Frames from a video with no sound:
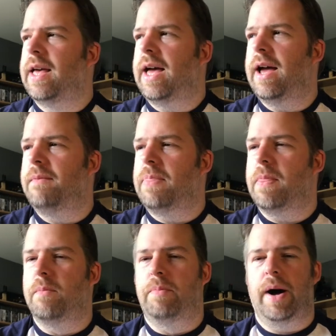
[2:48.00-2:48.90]

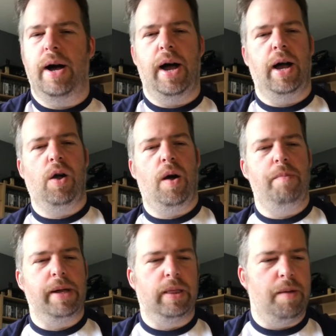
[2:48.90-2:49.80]
But I got
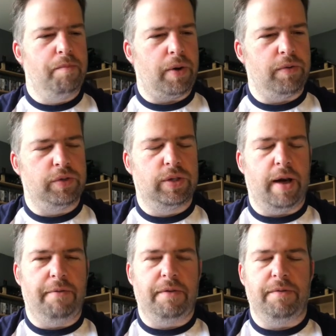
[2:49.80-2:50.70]
a big lump of
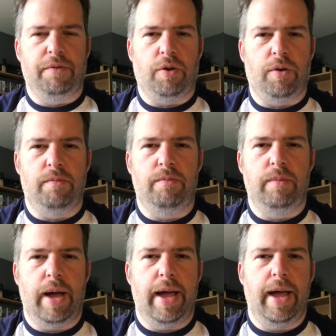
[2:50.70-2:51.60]
stuff from
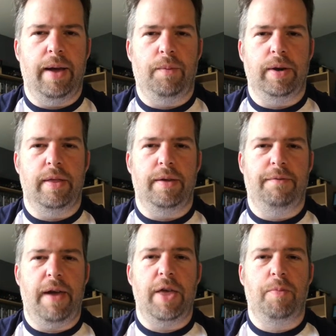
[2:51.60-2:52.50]
one of the
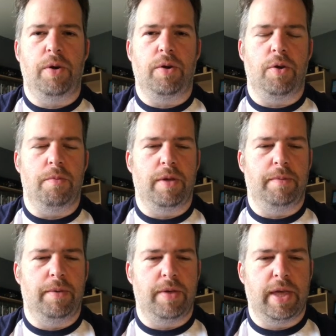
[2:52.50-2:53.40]
Facebook groups.
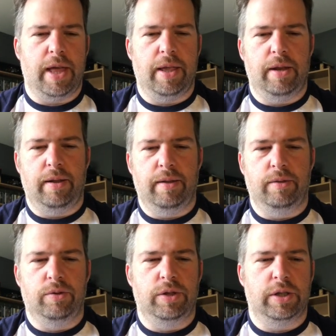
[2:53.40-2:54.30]
Somebody was selling
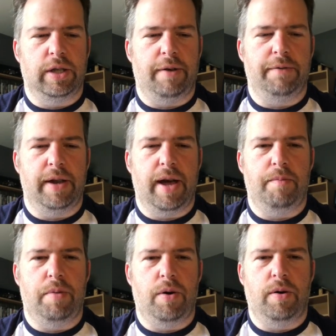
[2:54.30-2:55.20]
loads of stuff, and I
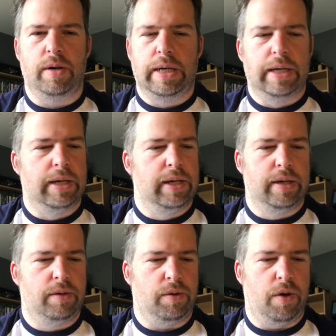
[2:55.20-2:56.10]
bought,
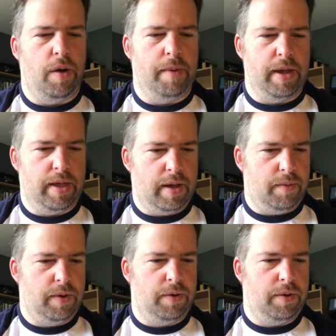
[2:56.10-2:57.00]
don't know how many's here,
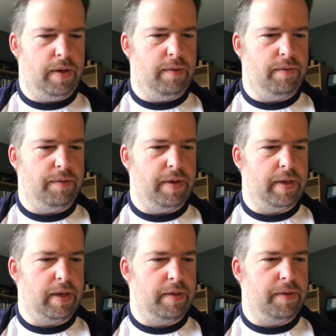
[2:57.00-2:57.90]
1, 2, 3, 4, 5,
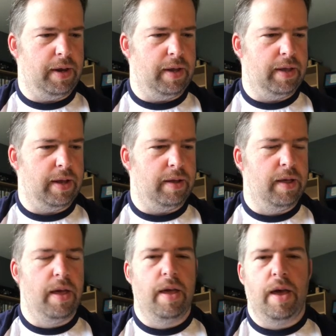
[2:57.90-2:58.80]
6, 7, 8, 9, 10,
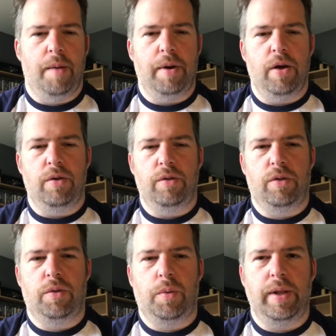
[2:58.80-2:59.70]
about
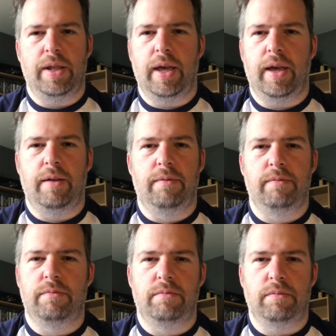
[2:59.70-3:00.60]
20
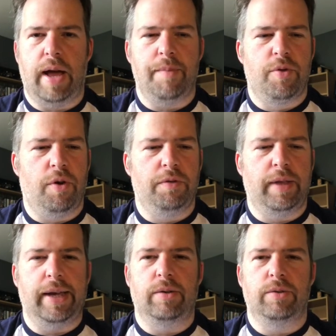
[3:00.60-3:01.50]
Amsoft
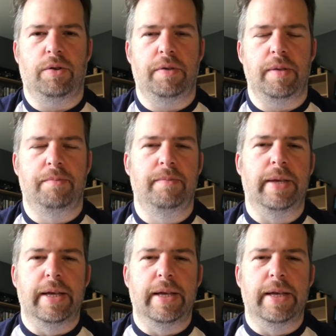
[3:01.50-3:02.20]
titles off of them.